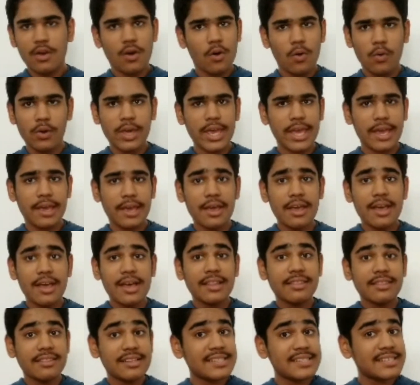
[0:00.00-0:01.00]
Okay,
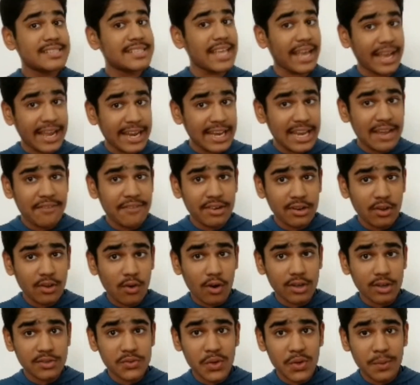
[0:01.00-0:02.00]
the second level
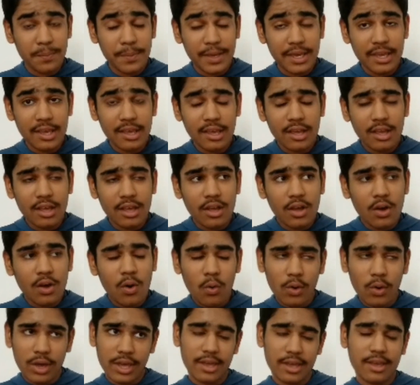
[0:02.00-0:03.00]
cause will be,
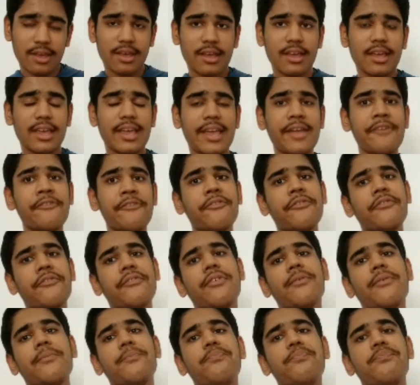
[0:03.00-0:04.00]

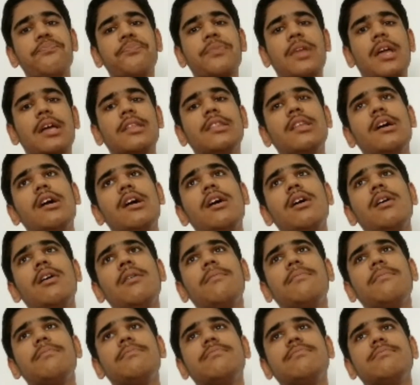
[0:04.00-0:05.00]
if
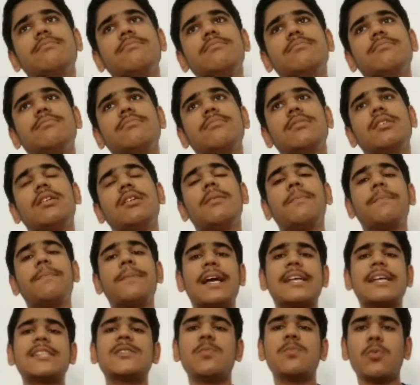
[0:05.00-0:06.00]
the
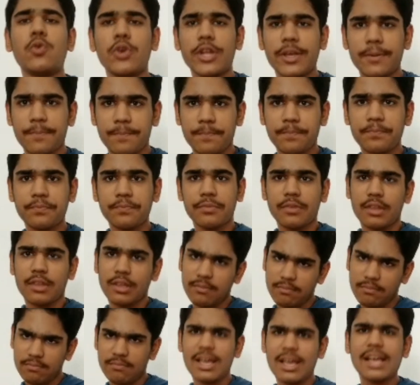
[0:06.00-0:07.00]
Plasmodium
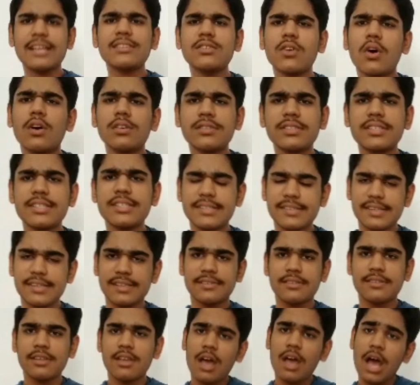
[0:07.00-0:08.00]
has caused the
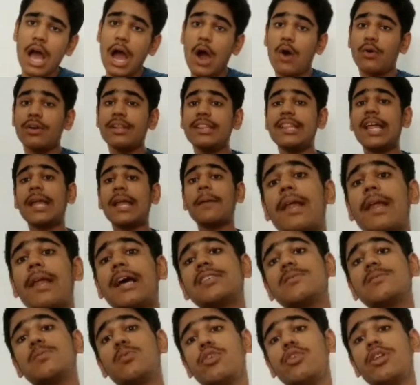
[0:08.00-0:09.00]
disease, how did
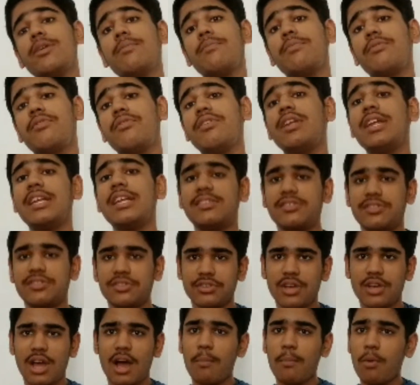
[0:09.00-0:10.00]
Plasmodium
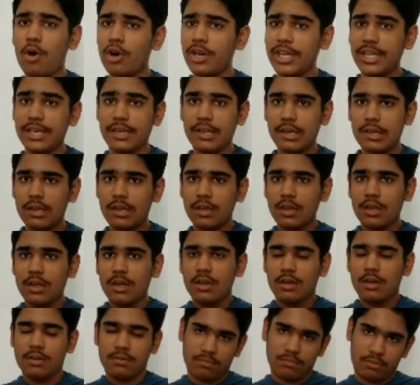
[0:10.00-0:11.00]
reach our body?
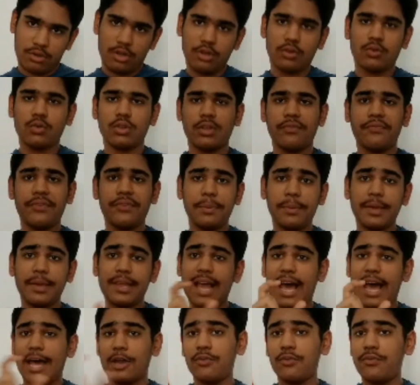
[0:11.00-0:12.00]
Due to the
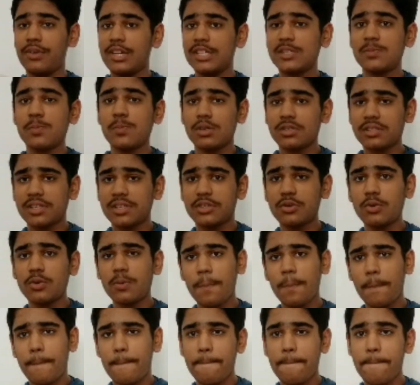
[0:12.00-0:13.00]
female Anopheles
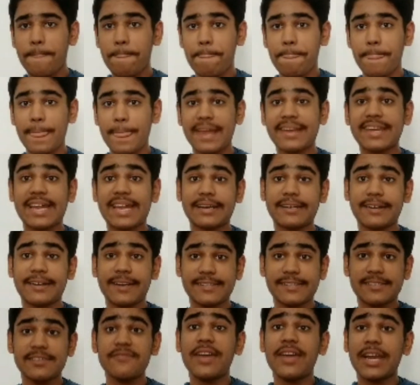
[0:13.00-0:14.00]
mosquito, it acted
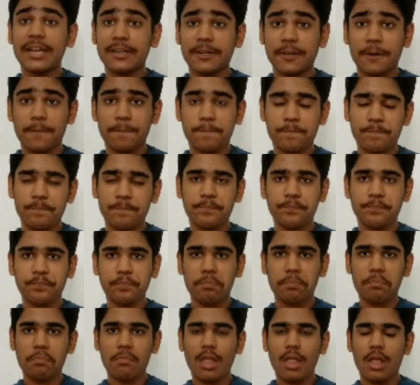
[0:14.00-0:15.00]
as a vector.
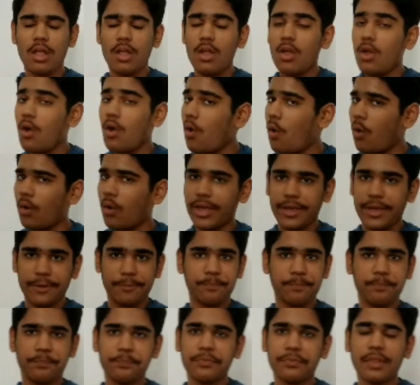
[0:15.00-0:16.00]

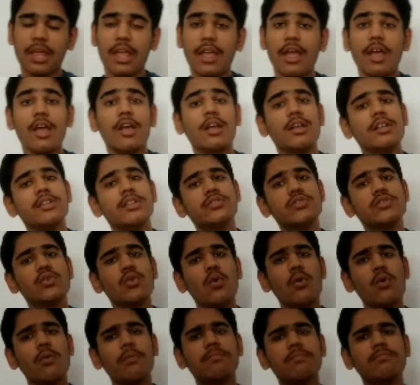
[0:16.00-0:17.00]
Okay,
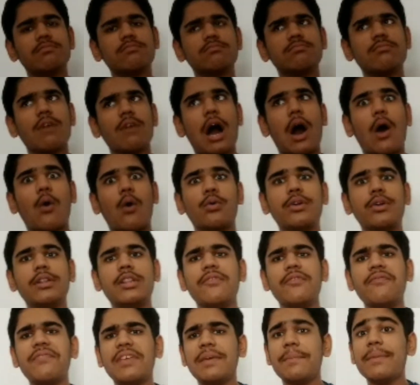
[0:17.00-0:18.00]
so how did
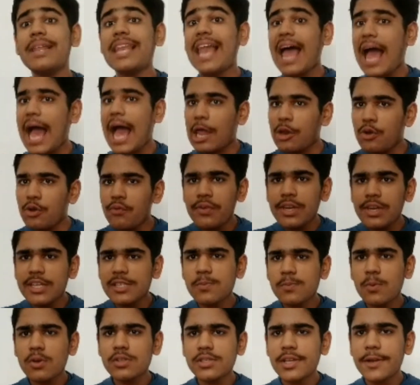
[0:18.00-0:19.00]
the female
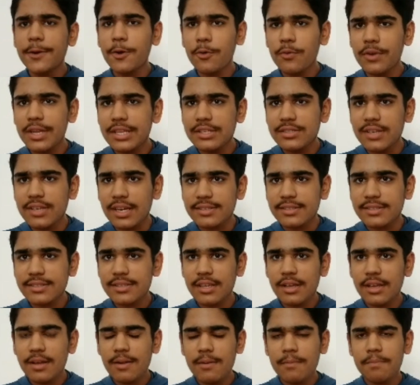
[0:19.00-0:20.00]
Anopheles mosquito reach
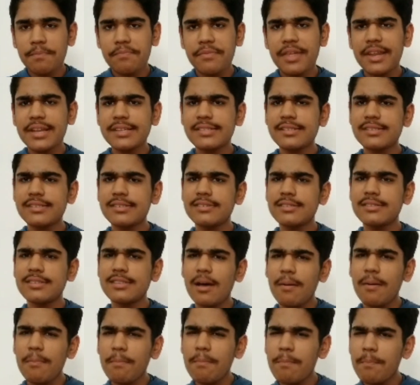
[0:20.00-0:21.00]
us? There is
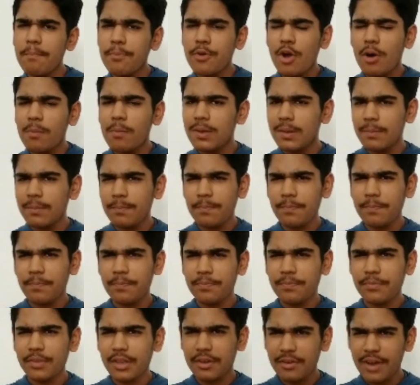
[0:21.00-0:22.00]
some
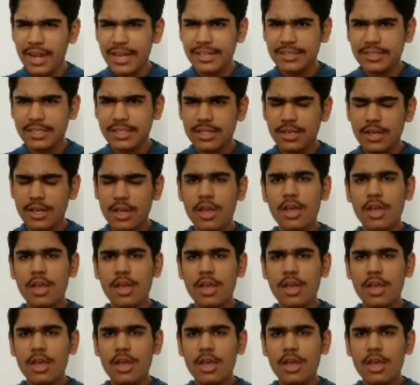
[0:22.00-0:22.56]
problem, right?